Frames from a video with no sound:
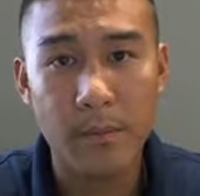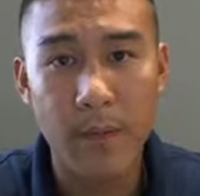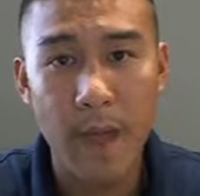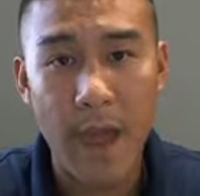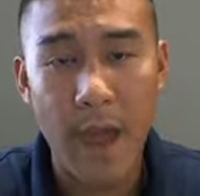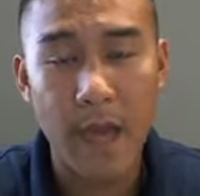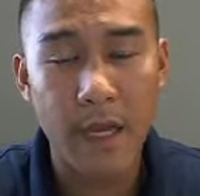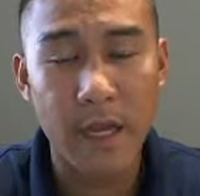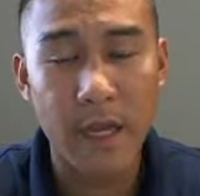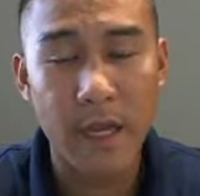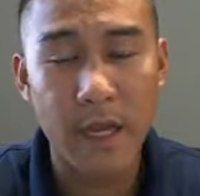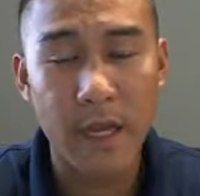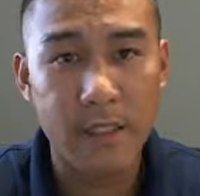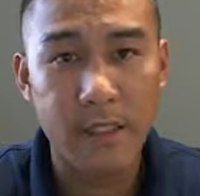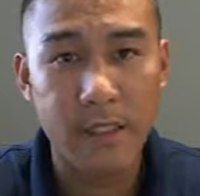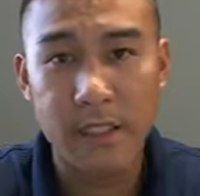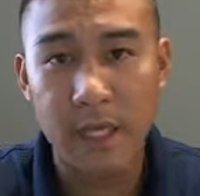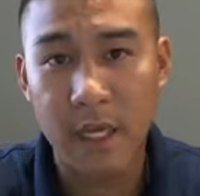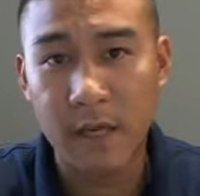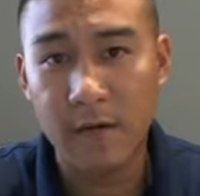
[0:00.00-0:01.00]
adding
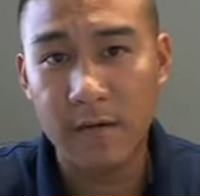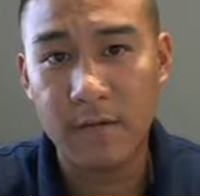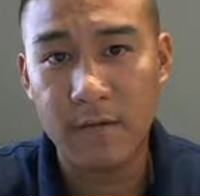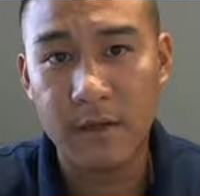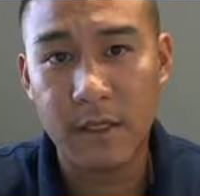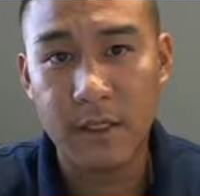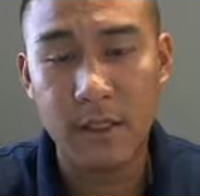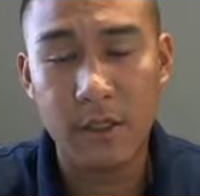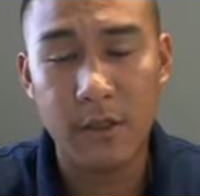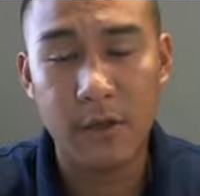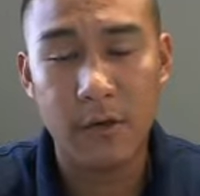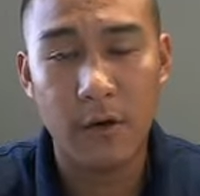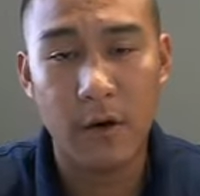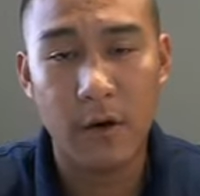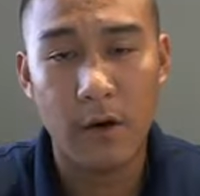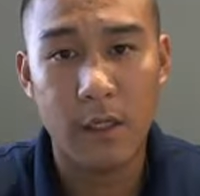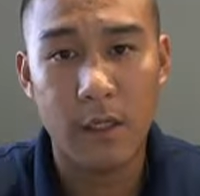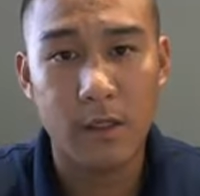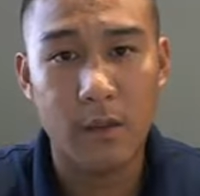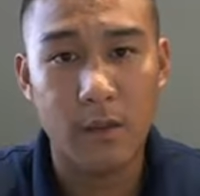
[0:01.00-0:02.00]
safety to your
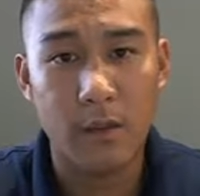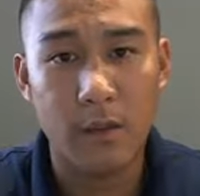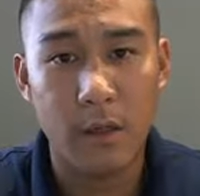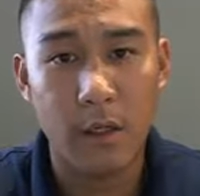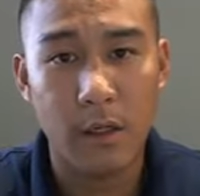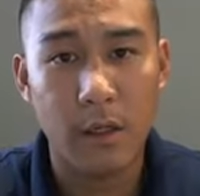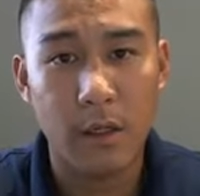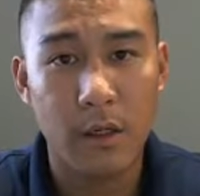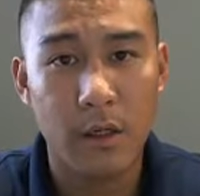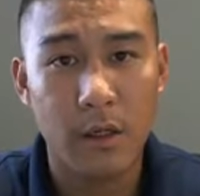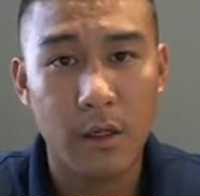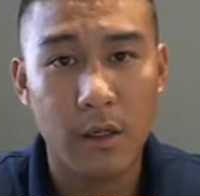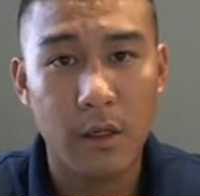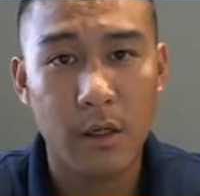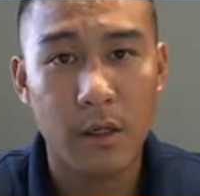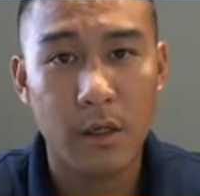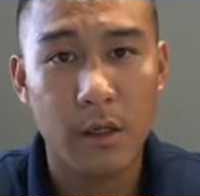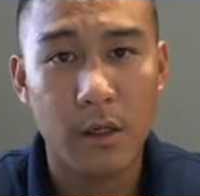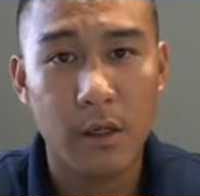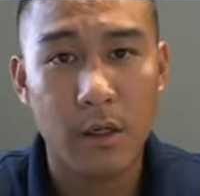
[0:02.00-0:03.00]
garage door,
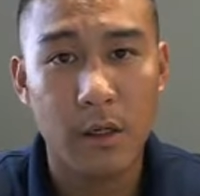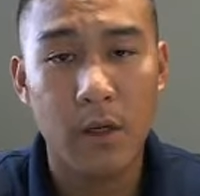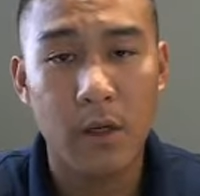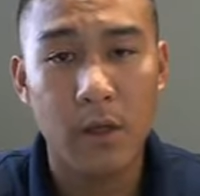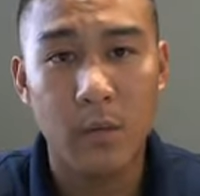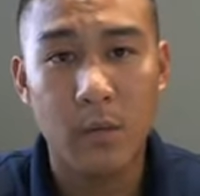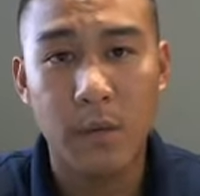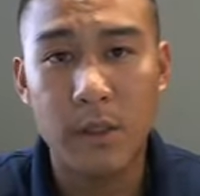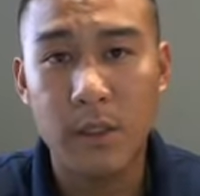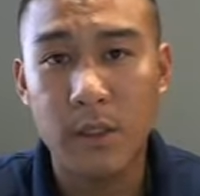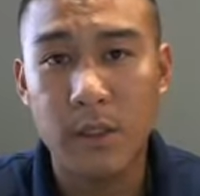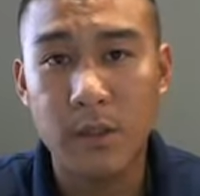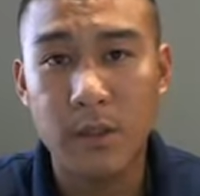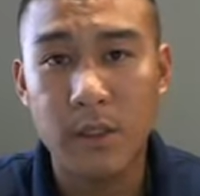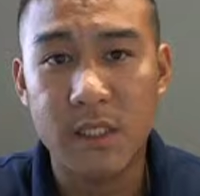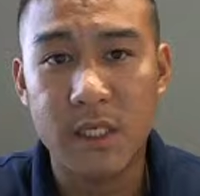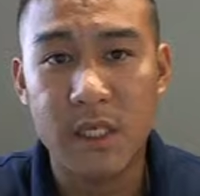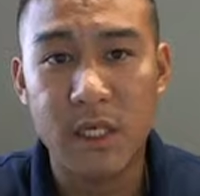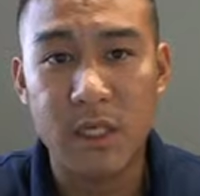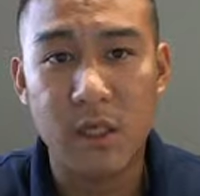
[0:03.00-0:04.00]

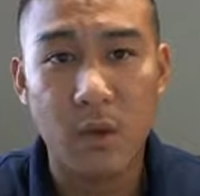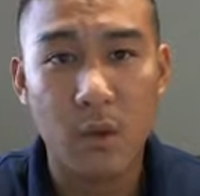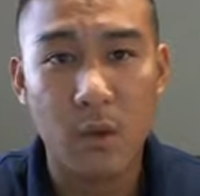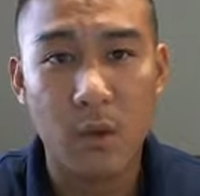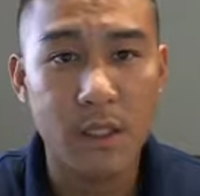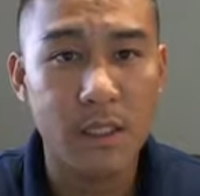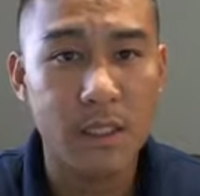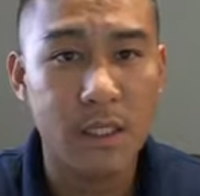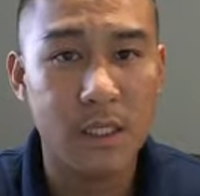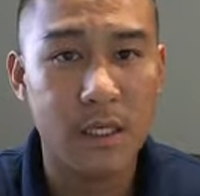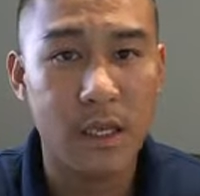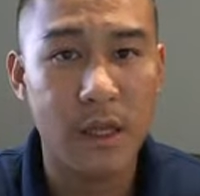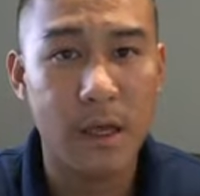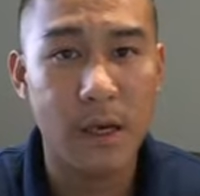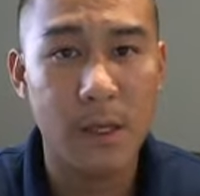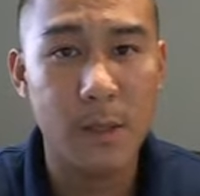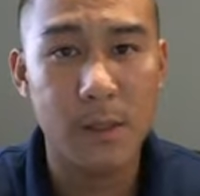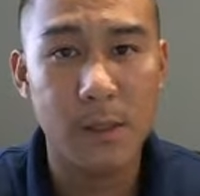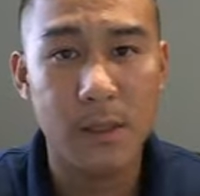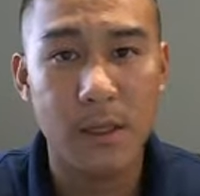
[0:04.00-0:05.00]
reducing noise
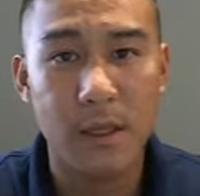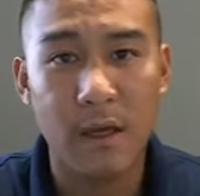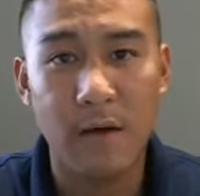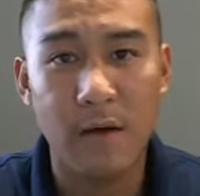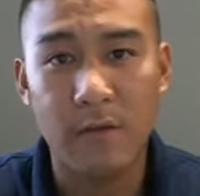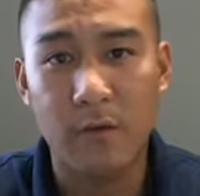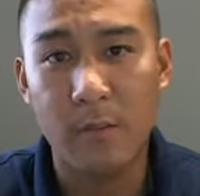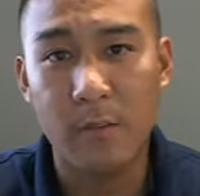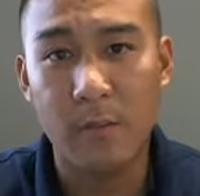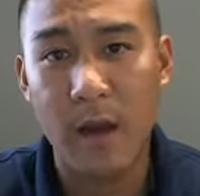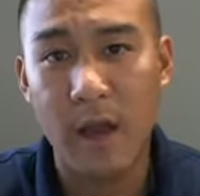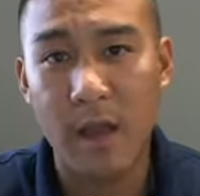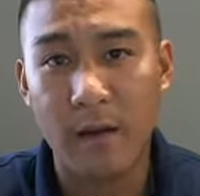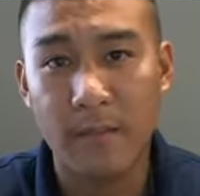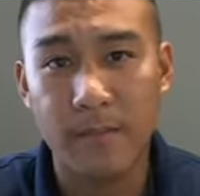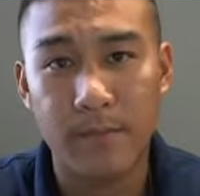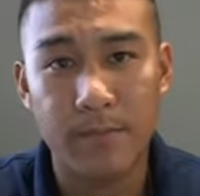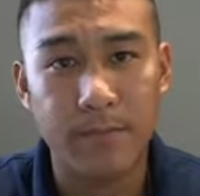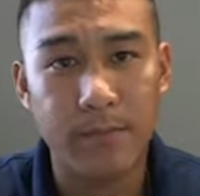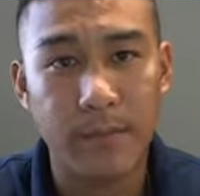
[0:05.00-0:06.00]
level, level by
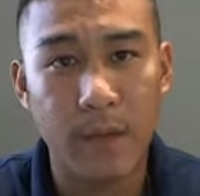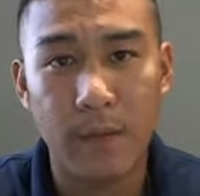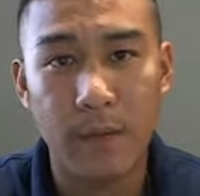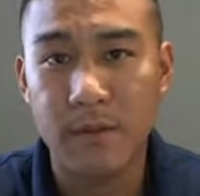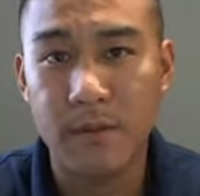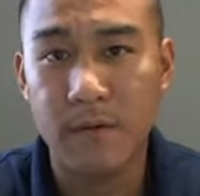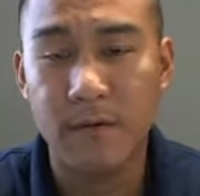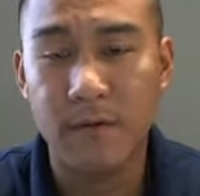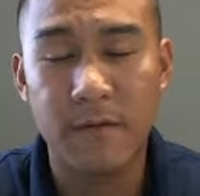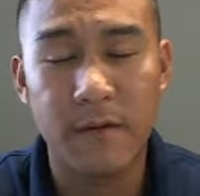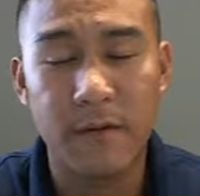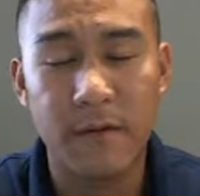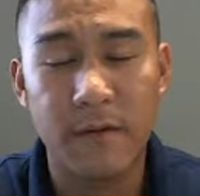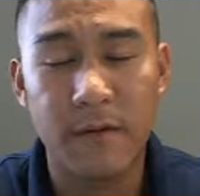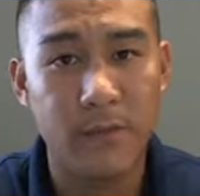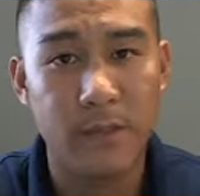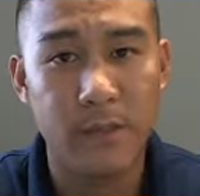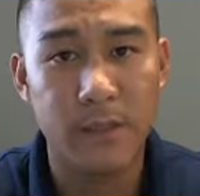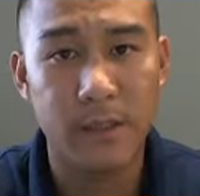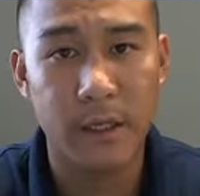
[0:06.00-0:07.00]
up to
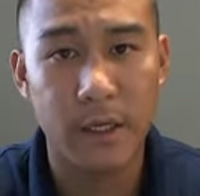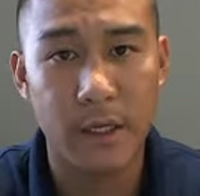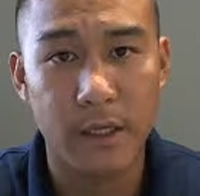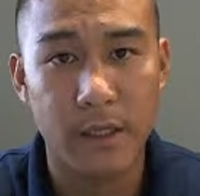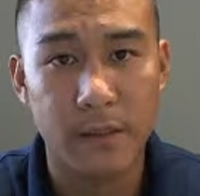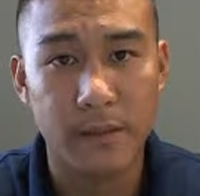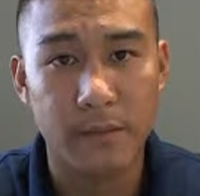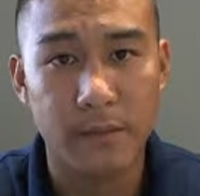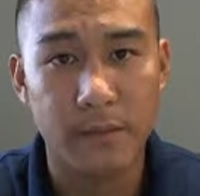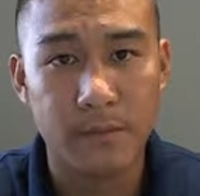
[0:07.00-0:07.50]
fifty percent,